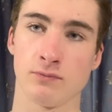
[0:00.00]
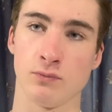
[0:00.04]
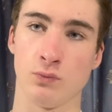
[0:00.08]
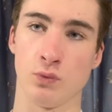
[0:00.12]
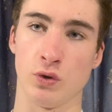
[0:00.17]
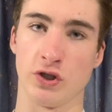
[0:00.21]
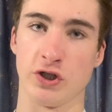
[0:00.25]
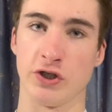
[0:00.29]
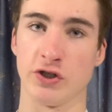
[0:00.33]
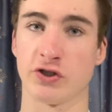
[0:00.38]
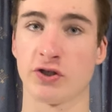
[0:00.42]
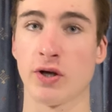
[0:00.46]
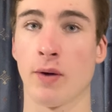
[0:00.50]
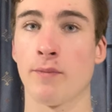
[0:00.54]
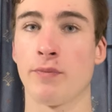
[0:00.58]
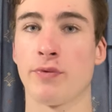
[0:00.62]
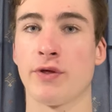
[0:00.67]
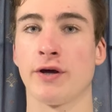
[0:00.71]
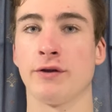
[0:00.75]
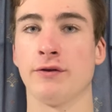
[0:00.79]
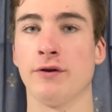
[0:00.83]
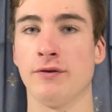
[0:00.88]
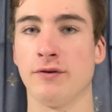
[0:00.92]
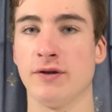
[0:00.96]
which is
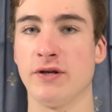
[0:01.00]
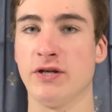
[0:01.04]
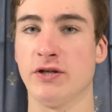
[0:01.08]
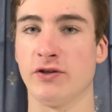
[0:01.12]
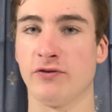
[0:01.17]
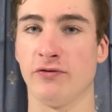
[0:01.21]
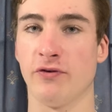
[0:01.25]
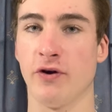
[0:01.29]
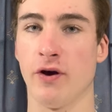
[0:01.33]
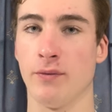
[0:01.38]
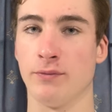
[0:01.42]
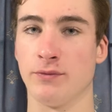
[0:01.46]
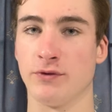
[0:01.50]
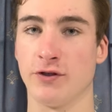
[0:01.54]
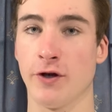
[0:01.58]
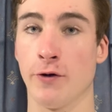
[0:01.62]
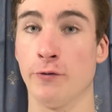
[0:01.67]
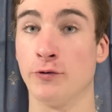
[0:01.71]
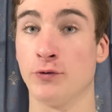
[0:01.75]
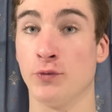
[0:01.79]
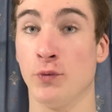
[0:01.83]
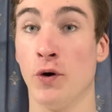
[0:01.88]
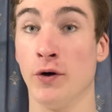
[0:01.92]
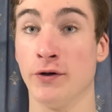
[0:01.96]
something that these firms
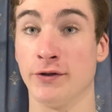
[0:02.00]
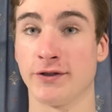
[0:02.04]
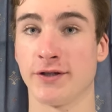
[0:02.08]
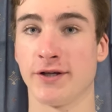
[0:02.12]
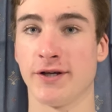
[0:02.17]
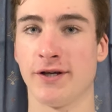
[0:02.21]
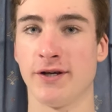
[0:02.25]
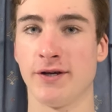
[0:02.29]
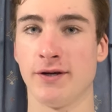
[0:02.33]
don't want.